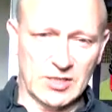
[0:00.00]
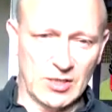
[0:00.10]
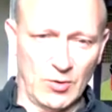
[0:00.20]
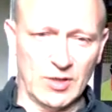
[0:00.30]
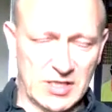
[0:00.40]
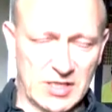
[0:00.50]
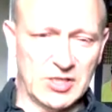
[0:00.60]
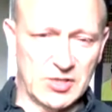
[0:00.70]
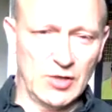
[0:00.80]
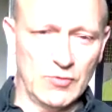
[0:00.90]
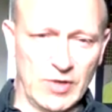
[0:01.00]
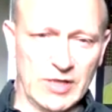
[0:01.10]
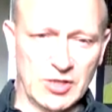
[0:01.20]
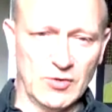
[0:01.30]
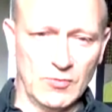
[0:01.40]
So I teach the
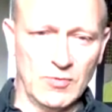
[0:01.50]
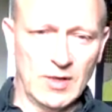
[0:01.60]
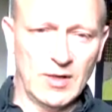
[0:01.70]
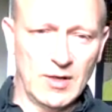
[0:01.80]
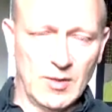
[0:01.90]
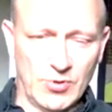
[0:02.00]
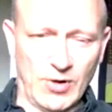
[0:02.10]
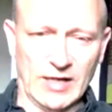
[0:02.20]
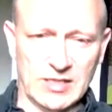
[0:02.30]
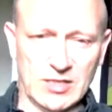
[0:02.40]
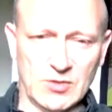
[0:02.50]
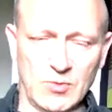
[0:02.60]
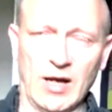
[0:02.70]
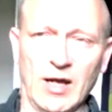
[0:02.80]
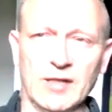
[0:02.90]
original practice as well.